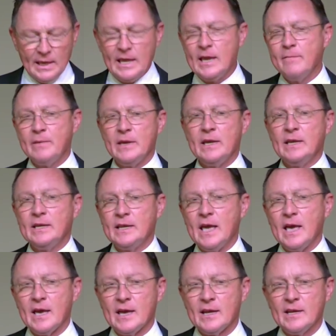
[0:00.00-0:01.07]
He being
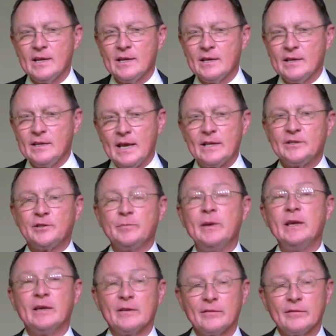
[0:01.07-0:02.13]
dead, yet
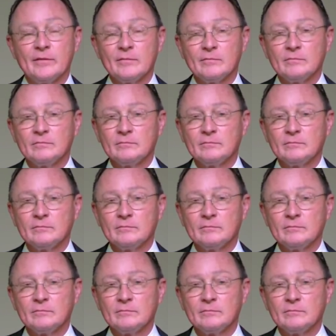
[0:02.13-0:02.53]
speaketh.